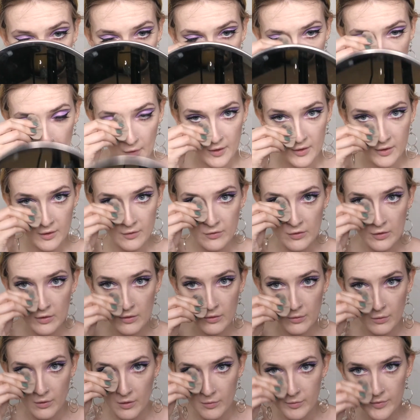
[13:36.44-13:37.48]
I never know what
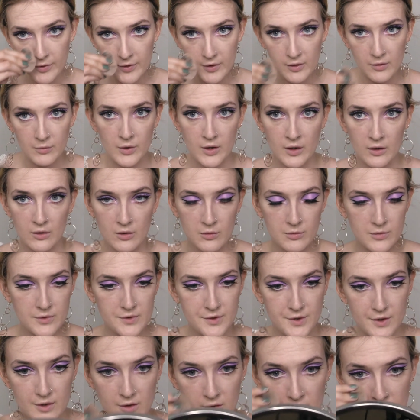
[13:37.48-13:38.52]
I'm doing when it comes to
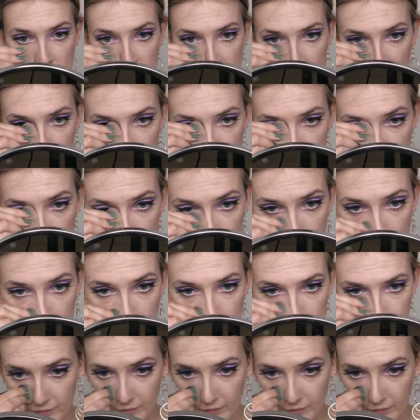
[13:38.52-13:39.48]
nose contour. I